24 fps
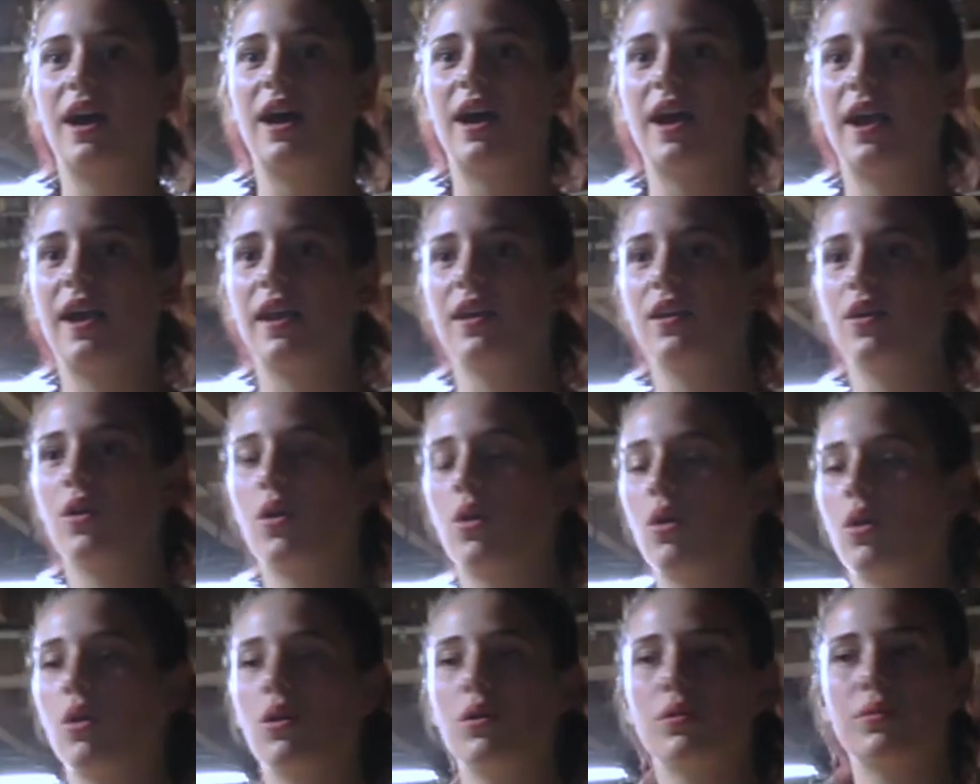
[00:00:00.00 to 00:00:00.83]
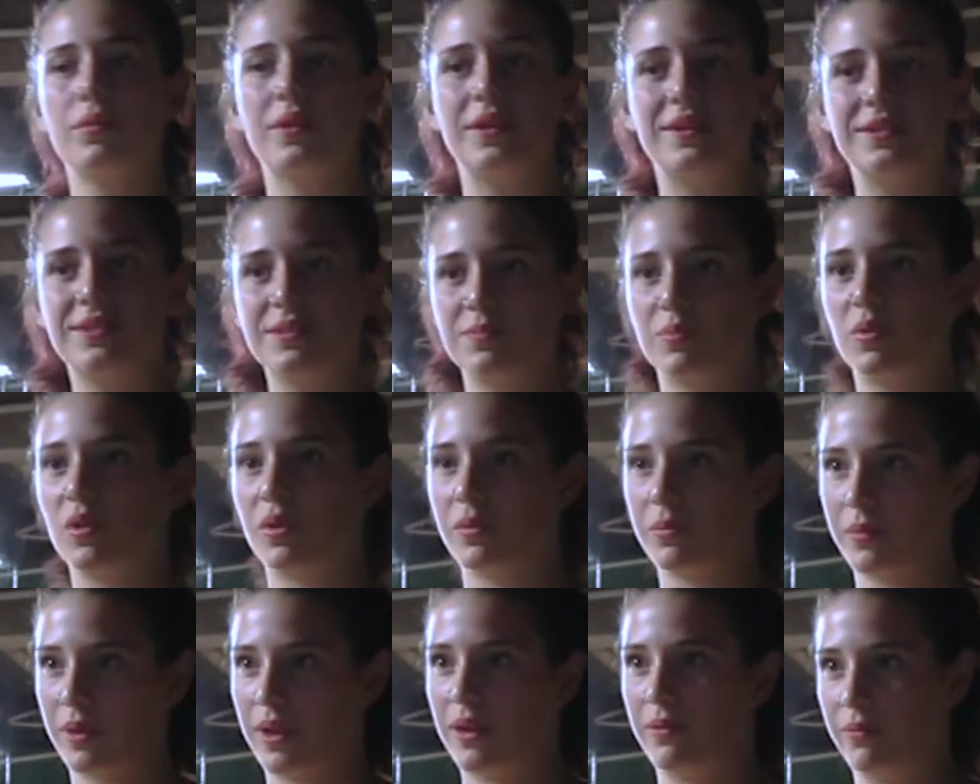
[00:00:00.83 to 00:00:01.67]
I always
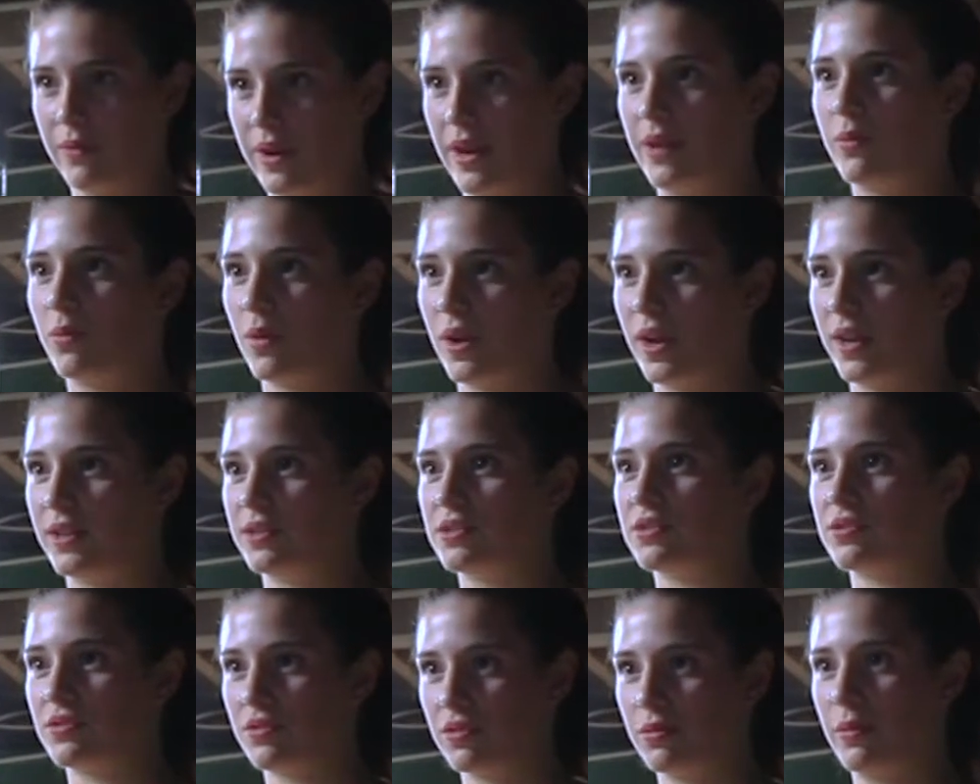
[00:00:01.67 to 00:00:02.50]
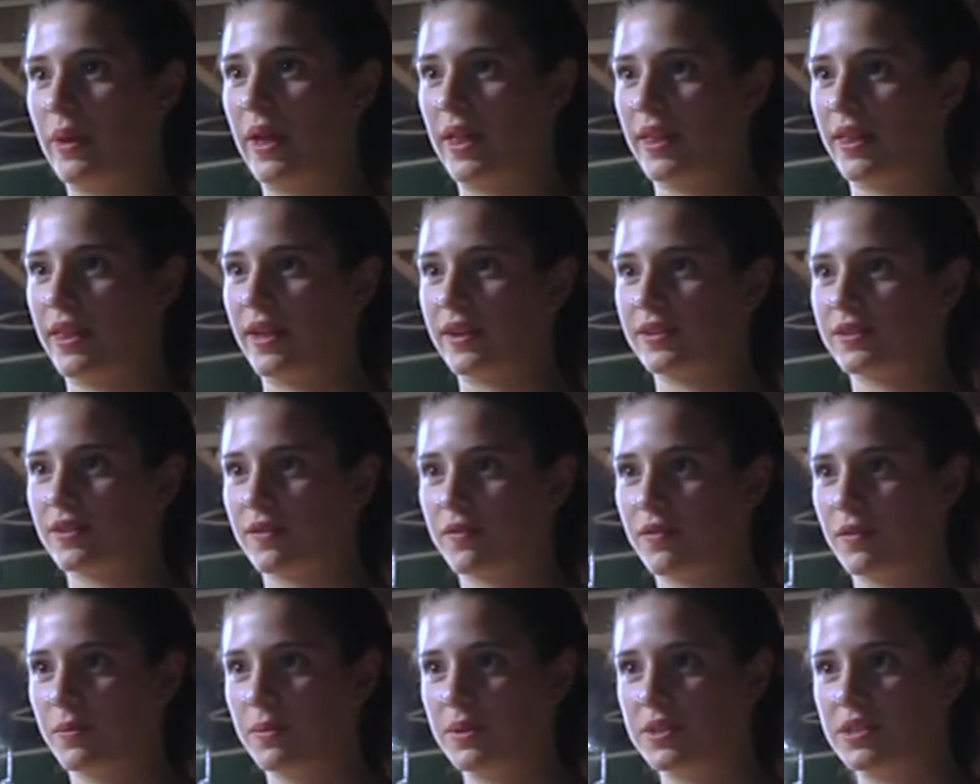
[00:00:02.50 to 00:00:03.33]
put my red wines through
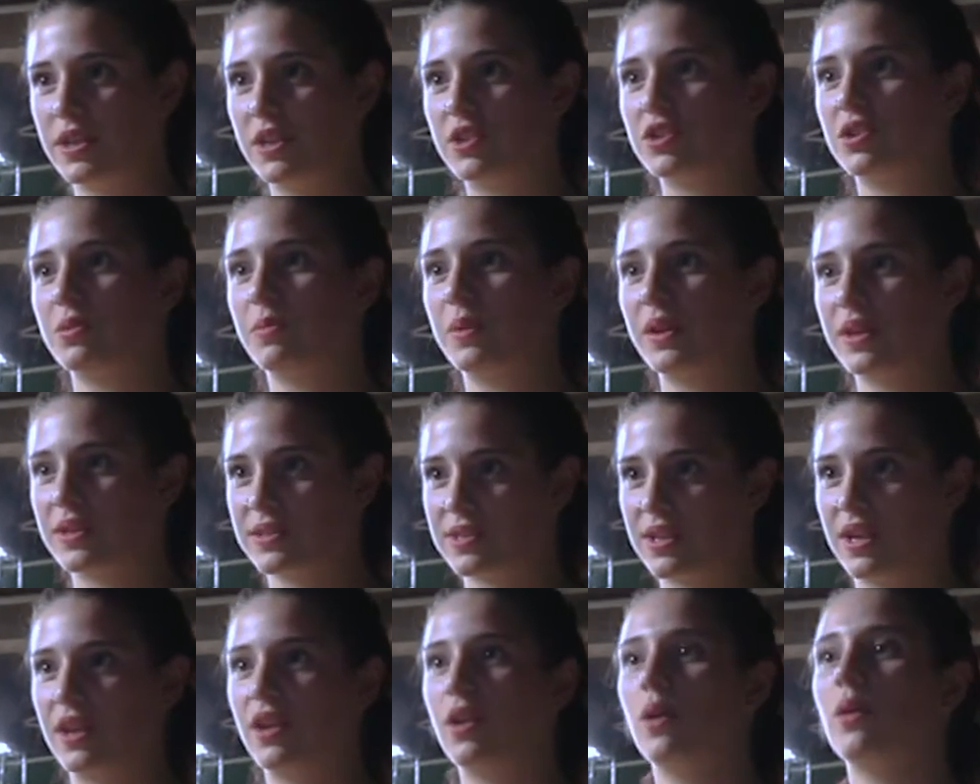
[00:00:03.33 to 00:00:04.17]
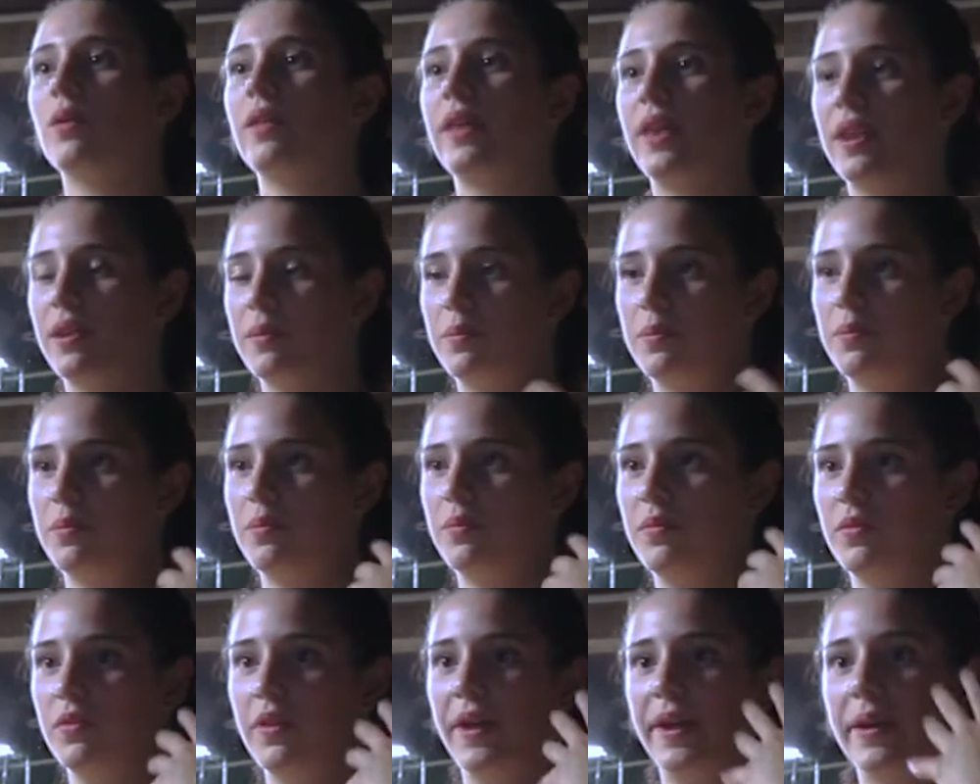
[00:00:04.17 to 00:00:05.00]
malolactic fermentation because I know that
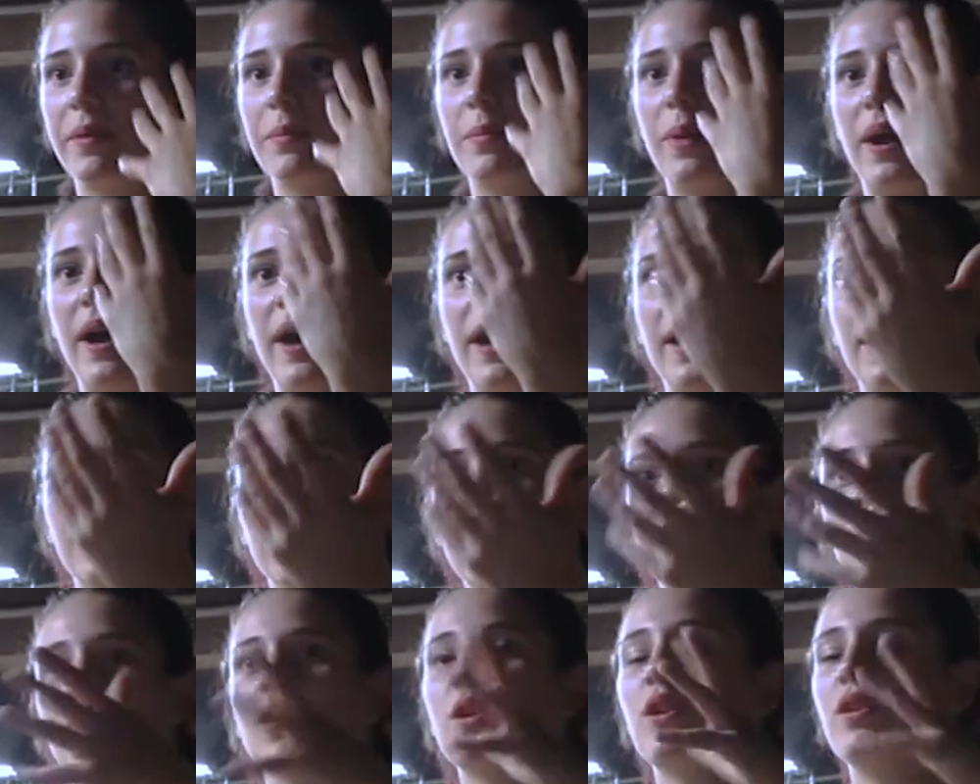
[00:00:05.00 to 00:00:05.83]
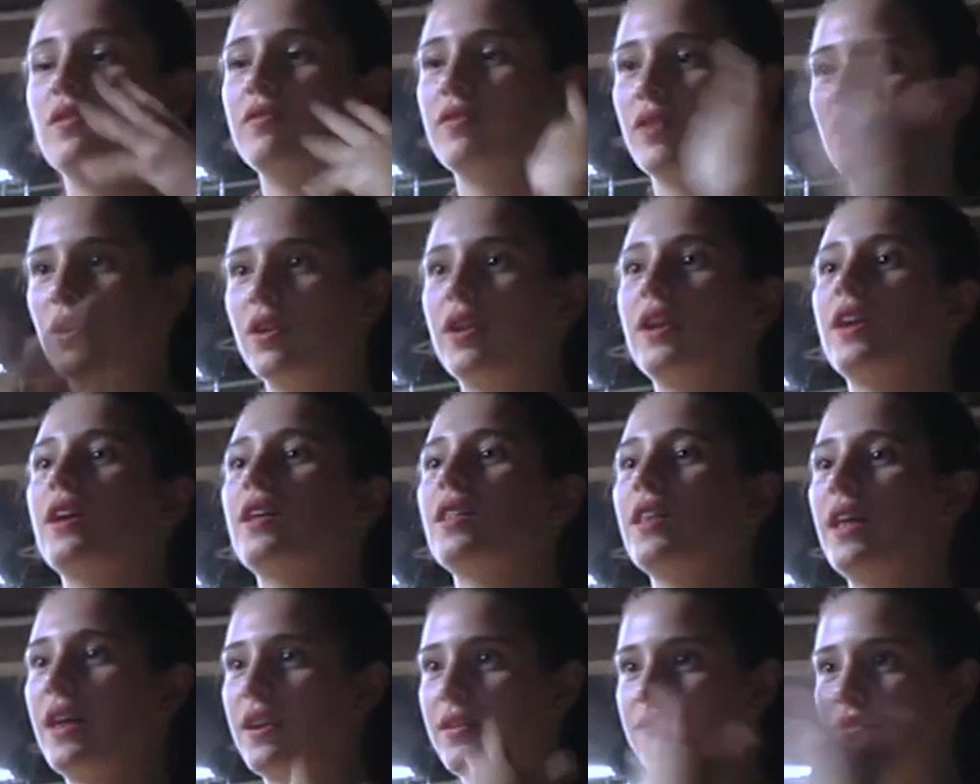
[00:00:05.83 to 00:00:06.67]
by converting a
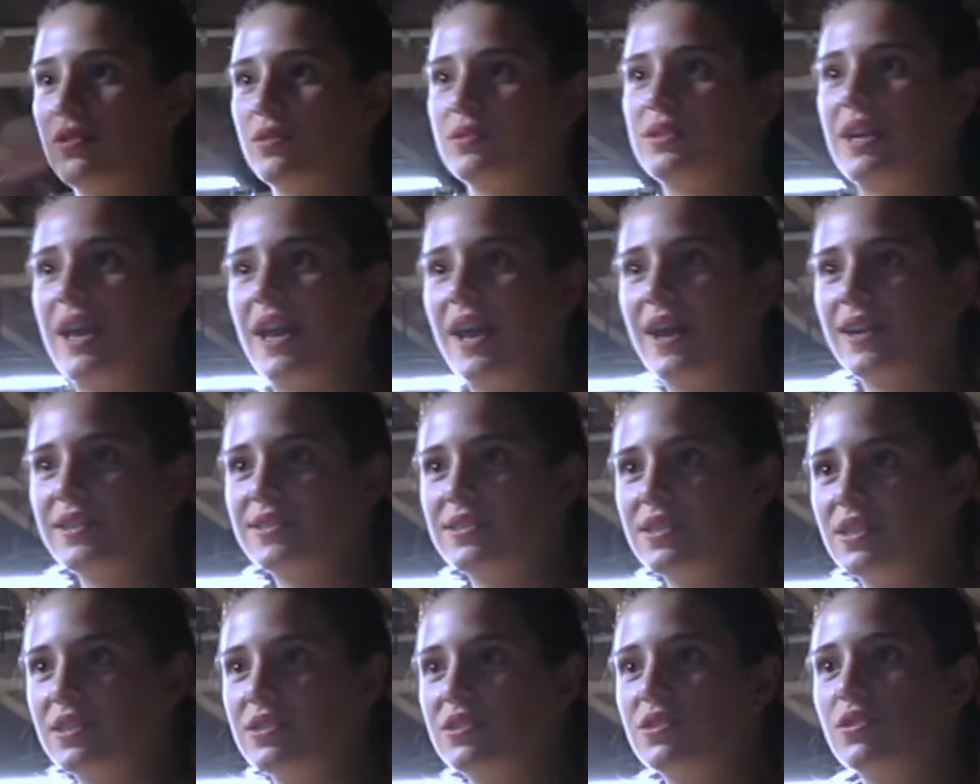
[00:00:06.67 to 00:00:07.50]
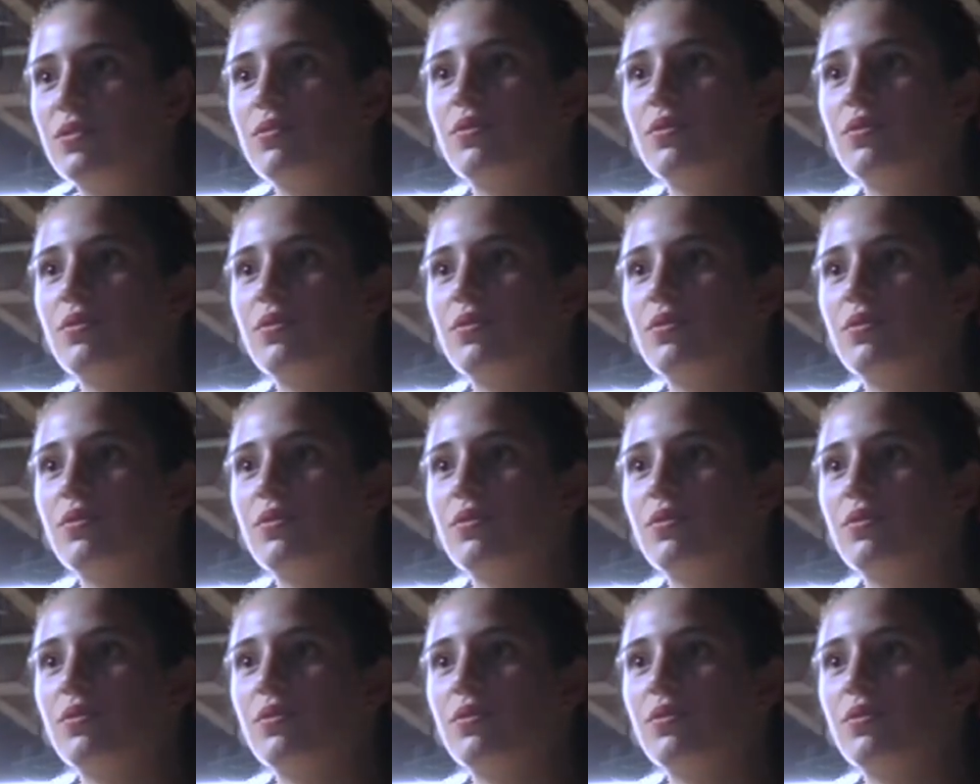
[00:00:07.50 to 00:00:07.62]
lot of those acids,